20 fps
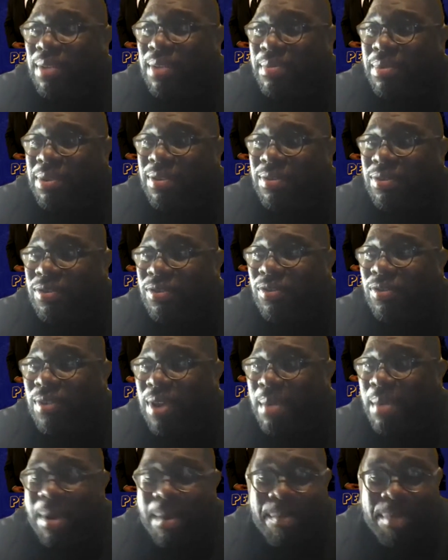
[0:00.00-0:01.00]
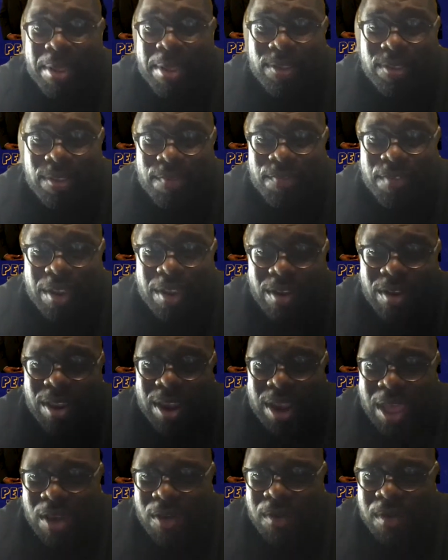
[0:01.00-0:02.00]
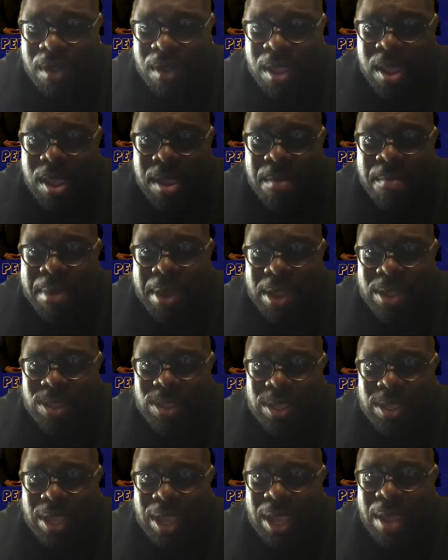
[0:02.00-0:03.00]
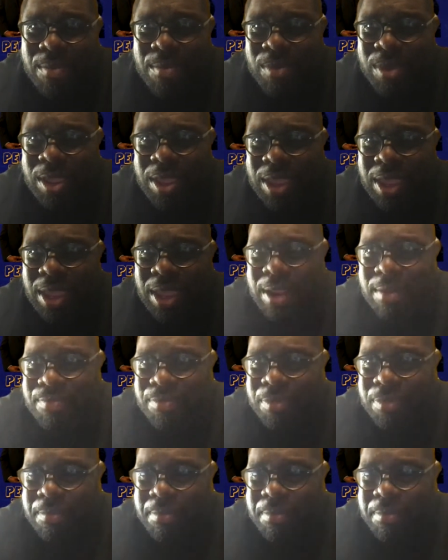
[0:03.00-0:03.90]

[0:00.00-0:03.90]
and I'm going to try my best to figure that out about time we get